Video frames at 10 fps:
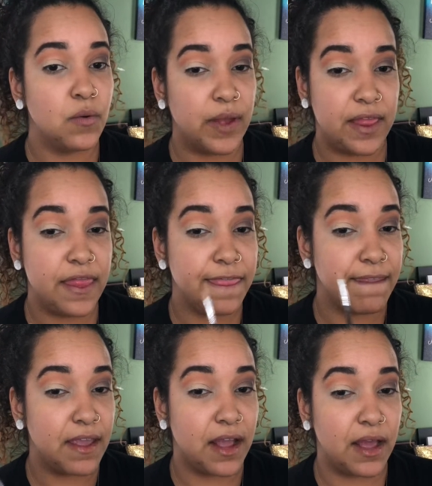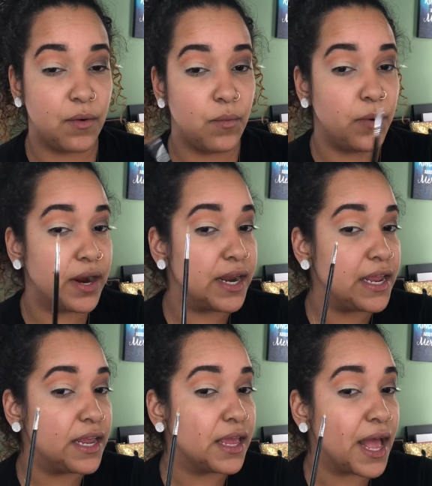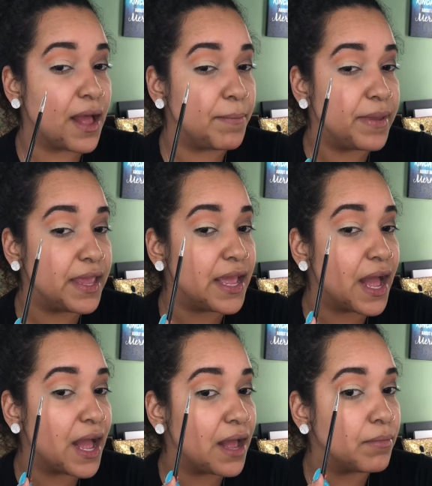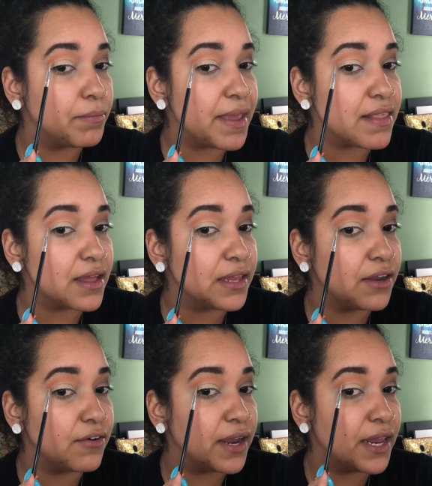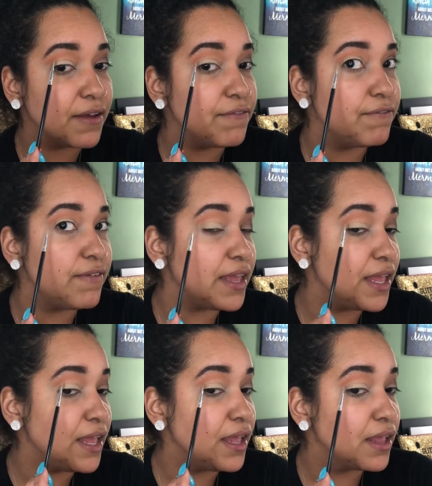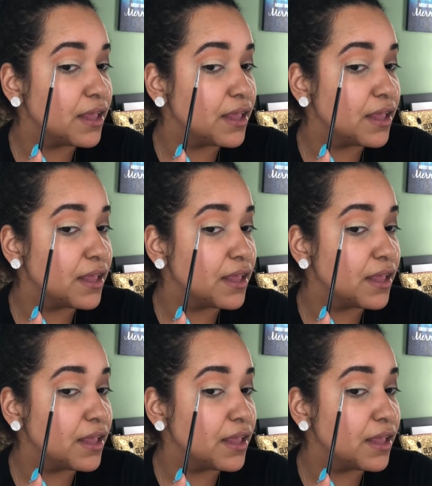with, we're gonna be basically creating a V,